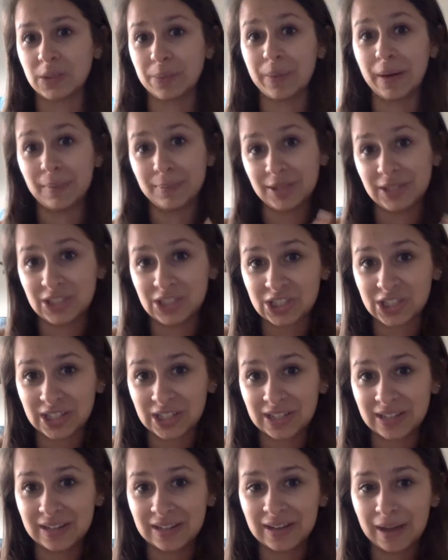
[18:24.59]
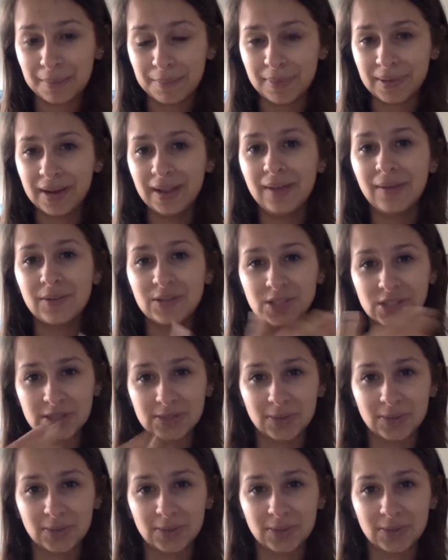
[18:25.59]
the publishing company, which is